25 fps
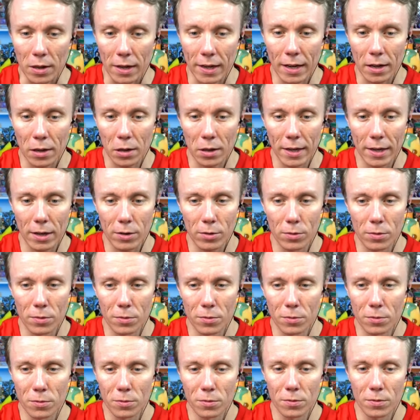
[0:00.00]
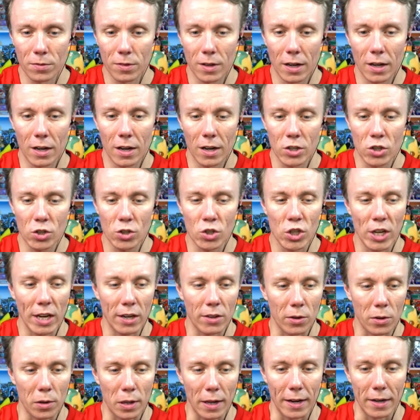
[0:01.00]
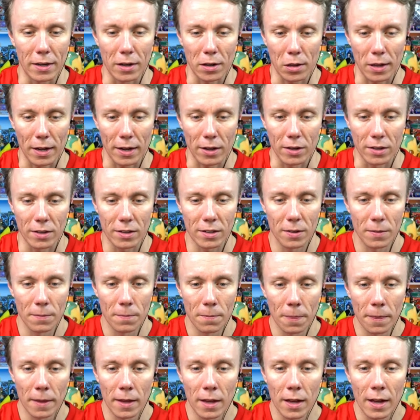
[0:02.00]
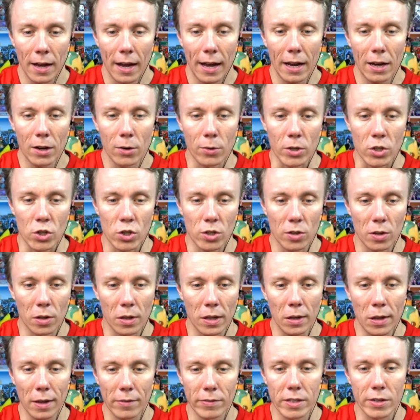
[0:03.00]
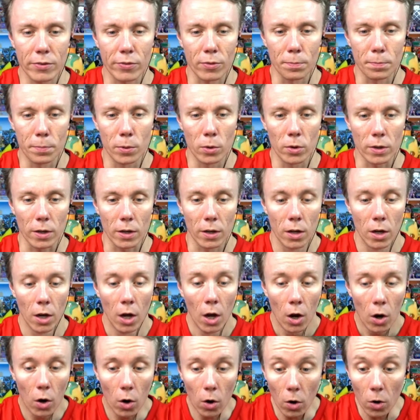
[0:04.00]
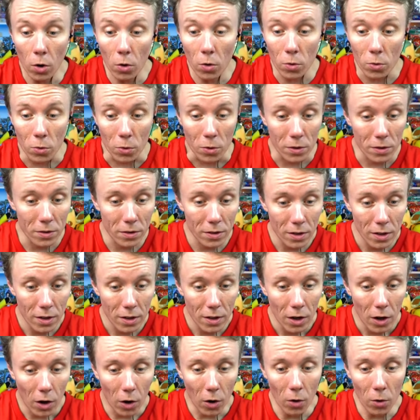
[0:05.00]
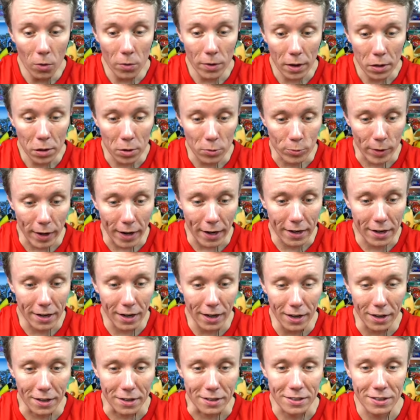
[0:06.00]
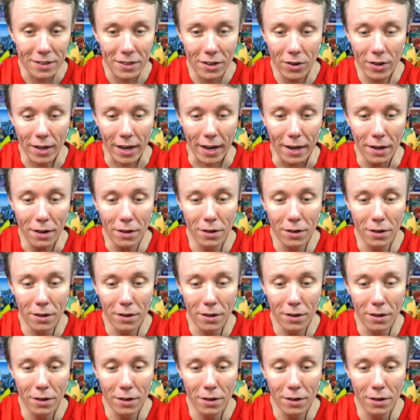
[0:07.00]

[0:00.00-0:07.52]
I guess like, I should check those out in a second. Anguish, because these have a different border. Oh! Oh, that's a rare card. Okay.